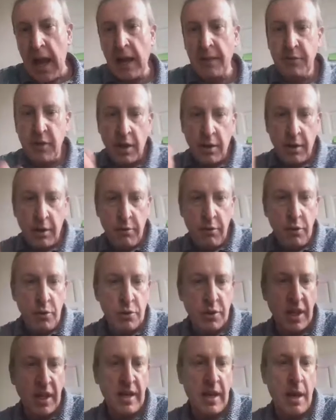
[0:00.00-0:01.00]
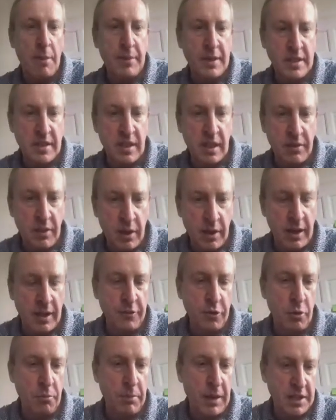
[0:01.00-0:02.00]
and the reduced dynamics that the
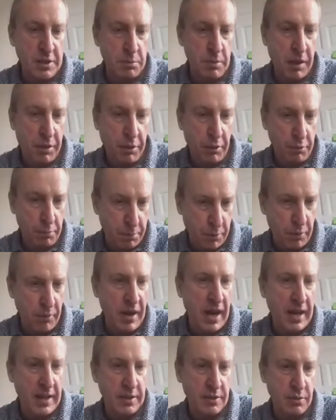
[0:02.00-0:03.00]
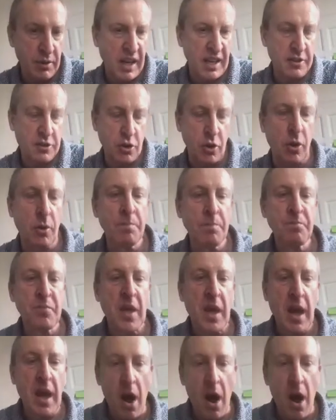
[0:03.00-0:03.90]
random batch method provides right so